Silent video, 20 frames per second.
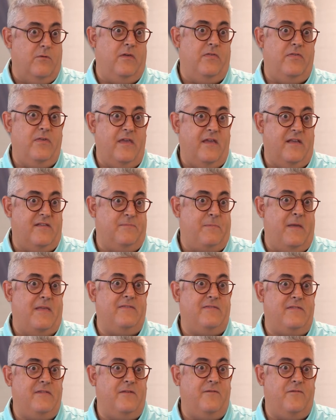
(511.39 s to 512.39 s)
with the
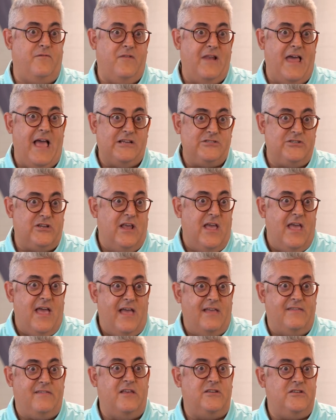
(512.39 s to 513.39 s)
expensive flash
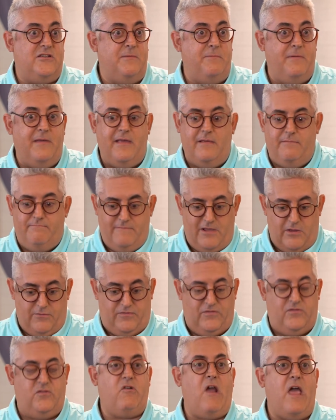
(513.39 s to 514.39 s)
essentially being
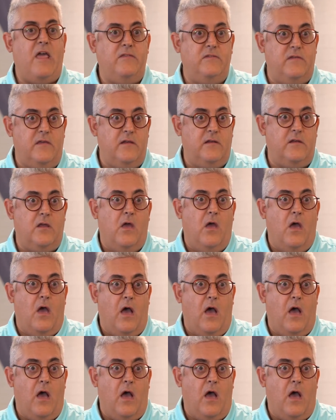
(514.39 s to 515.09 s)
stranded